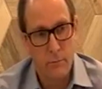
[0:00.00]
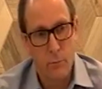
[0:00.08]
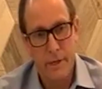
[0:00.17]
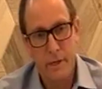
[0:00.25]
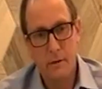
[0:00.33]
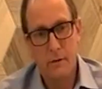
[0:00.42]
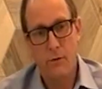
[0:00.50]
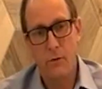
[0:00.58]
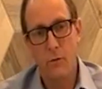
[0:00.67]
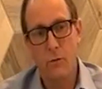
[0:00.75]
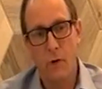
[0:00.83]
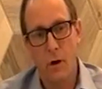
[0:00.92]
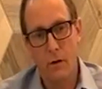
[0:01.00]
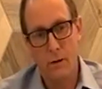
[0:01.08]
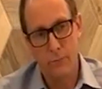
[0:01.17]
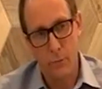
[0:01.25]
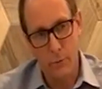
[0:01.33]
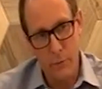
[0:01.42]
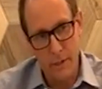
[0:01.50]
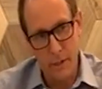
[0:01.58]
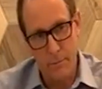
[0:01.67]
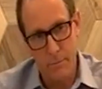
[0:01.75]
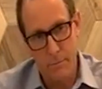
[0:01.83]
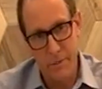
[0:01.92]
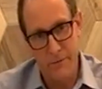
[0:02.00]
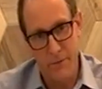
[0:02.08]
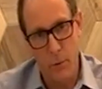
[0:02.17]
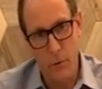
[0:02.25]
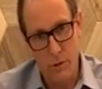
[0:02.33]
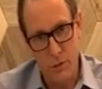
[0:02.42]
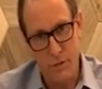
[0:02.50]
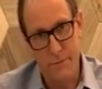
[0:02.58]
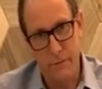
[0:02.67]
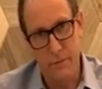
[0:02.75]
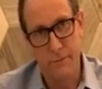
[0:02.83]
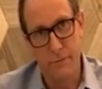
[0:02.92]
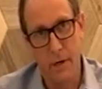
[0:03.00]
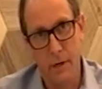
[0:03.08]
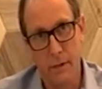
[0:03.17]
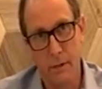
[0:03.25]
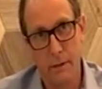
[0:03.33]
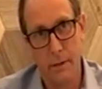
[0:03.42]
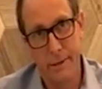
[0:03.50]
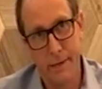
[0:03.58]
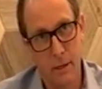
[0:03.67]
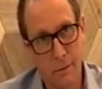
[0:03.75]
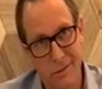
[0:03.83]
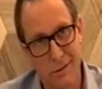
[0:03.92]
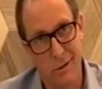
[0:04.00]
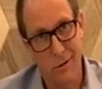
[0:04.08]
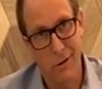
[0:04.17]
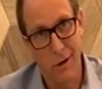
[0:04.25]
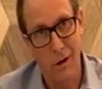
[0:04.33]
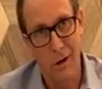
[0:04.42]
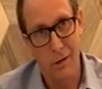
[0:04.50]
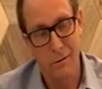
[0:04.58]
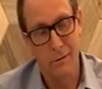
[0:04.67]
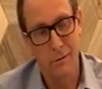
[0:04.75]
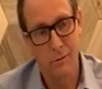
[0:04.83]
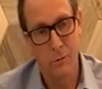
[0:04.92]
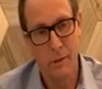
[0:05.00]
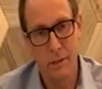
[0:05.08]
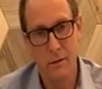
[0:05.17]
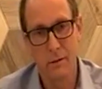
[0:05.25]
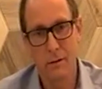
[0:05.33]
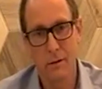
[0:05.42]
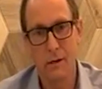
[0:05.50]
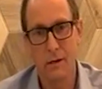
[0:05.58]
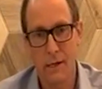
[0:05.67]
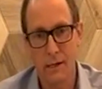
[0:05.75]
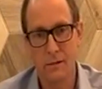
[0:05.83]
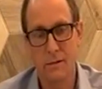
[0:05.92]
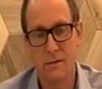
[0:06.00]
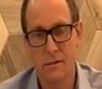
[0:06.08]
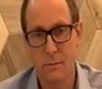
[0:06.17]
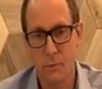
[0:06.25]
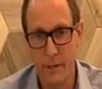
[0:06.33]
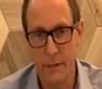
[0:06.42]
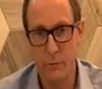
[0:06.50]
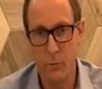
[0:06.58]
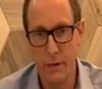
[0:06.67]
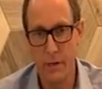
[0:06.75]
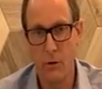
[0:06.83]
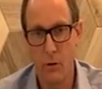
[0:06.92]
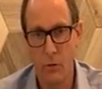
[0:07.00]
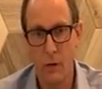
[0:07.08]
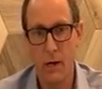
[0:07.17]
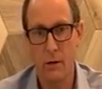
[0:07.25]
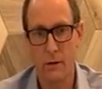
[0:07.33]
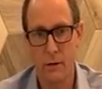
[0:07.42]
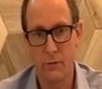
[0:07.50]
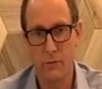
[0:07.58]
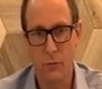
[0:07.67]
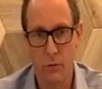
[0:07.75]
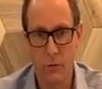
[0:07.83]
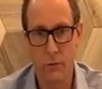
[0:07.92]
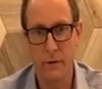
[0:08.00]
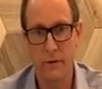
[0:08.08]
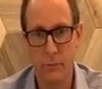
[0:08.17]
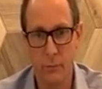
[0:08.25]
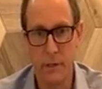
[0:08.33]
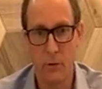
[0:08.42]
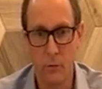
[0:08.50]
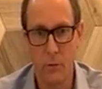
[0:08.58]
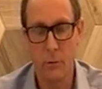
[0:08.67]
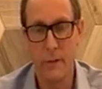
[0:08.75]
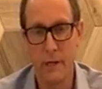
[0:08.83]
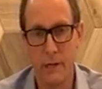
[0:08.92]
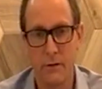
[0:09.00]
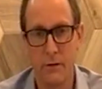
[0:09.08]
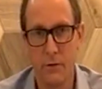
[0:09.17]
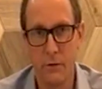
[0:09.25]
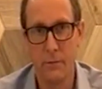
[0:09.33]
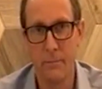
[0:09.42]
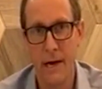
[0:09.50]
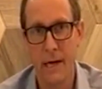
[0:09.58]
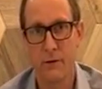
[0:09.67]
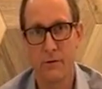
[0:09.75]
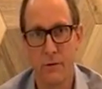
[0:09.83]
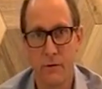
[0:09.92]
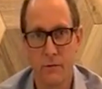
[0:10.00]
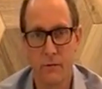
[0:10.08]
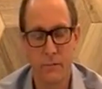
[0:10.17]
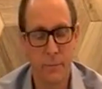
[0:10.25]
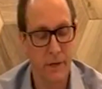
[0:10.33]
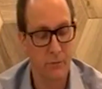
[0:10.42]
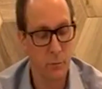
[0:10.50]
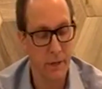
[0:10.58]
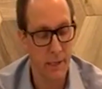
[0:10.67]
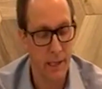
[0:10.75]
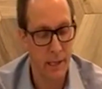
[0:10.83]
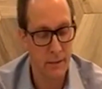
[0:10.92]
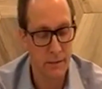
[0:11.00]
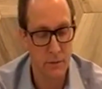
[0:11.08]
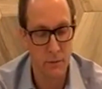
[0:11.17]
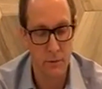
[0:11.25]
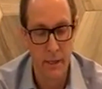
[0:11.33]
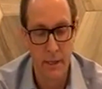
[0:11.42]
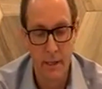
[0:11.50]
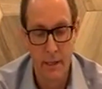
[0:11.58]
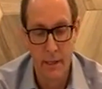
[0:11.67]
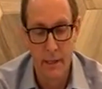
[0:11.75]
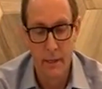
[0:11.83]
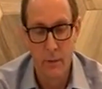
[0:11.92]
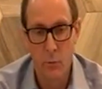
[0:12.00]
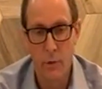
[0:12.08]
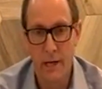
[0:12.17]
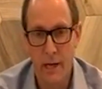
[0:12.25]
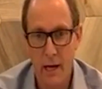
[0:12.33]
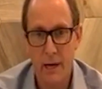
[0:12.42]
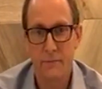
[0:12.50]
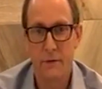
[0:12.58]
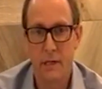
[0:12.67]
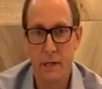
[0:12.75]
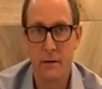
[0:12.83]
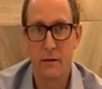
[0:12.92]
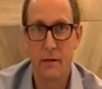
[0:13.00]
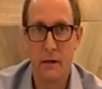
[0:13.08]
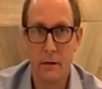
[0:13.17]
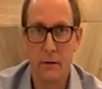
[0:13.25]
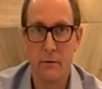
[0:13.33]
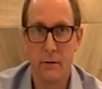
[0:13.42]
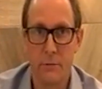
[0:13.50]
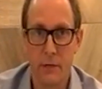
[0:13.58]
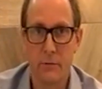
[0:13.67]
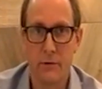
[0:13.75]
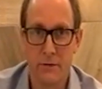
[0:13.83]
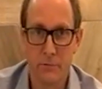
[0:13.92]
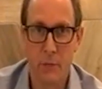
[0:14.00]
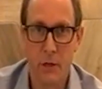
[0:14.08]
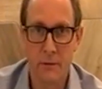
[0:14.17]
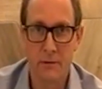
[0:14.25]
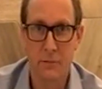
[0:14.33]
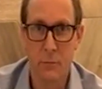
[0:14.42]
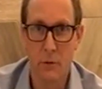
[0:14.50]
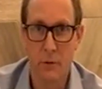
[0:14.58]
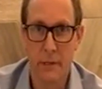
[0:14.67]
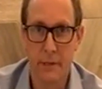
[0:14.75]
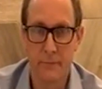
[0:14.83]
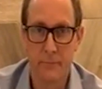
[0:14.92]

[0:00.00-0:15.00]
we didn't do all of what we did before just for fun, and now it's all gone. We learned our lessons, and we know how to control this. We know what we need to do to manage this as best we can, so we have to continue to be responsible